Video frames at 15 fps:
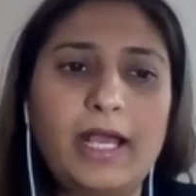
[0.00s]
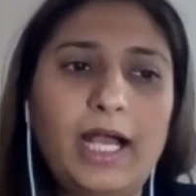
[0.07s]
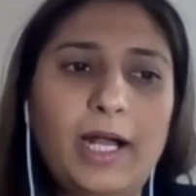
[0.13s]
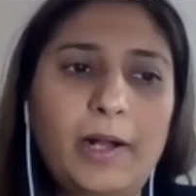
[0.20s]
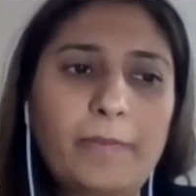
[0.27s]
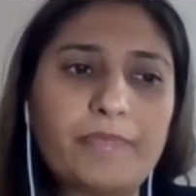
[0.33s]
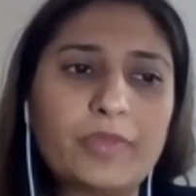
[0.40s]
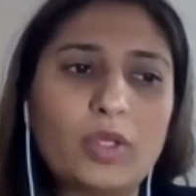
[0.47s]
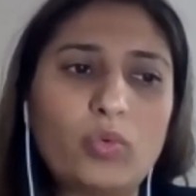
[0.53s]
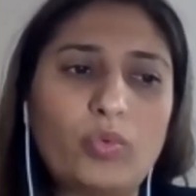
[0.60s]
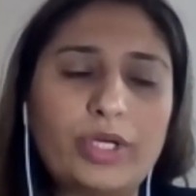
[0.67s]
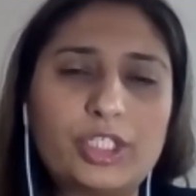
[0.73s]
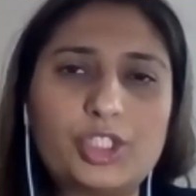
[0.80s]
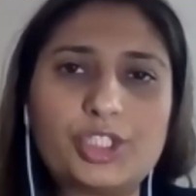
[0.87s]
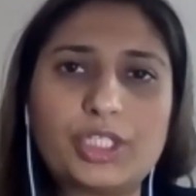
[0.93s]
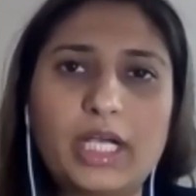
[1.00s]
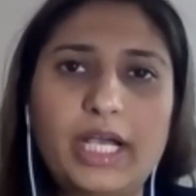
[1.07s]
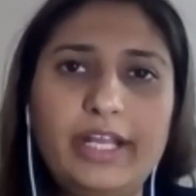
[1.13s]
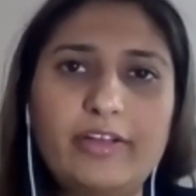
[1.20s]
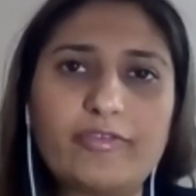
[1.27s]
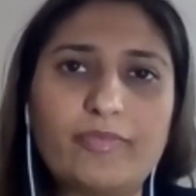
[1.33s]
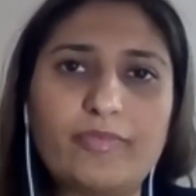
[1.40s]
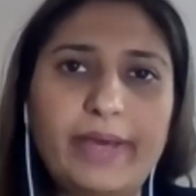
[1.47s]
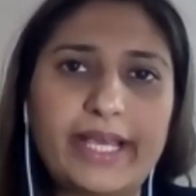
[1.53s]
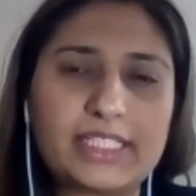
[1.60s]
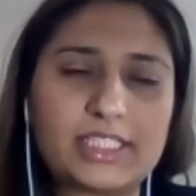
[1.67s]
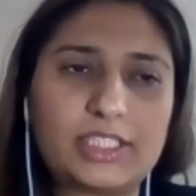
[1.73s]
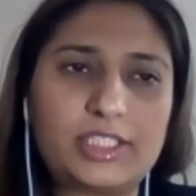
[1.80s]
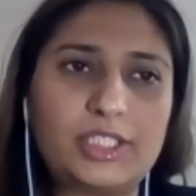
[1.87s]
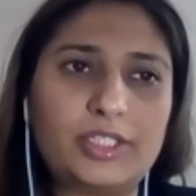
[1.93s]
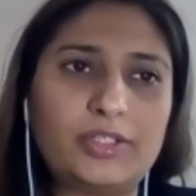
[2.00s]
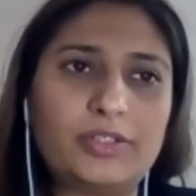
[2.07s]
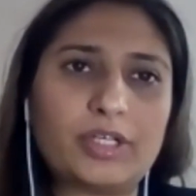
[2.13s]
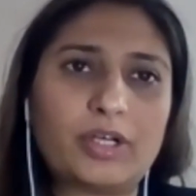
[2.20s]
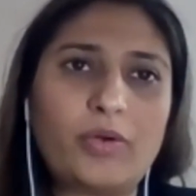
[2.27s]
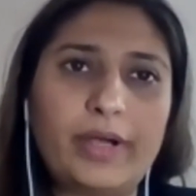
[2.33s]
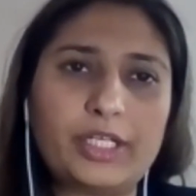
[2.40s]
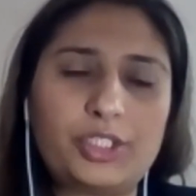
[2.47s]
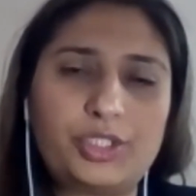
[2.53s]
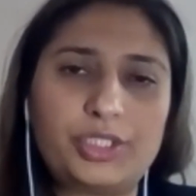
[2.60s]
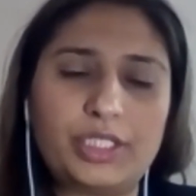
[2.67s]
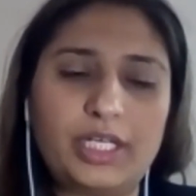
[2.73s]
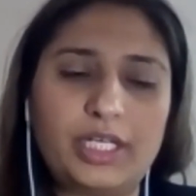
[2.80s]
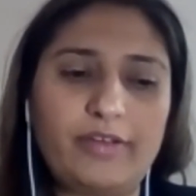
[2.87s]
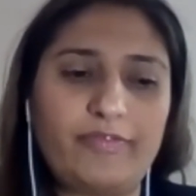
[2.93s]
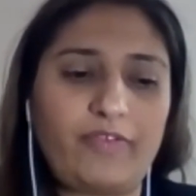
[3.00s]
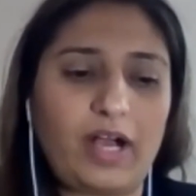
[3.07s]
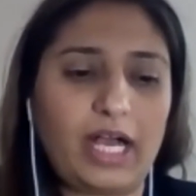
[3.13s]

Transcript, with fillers: um, which kind of begs to the question if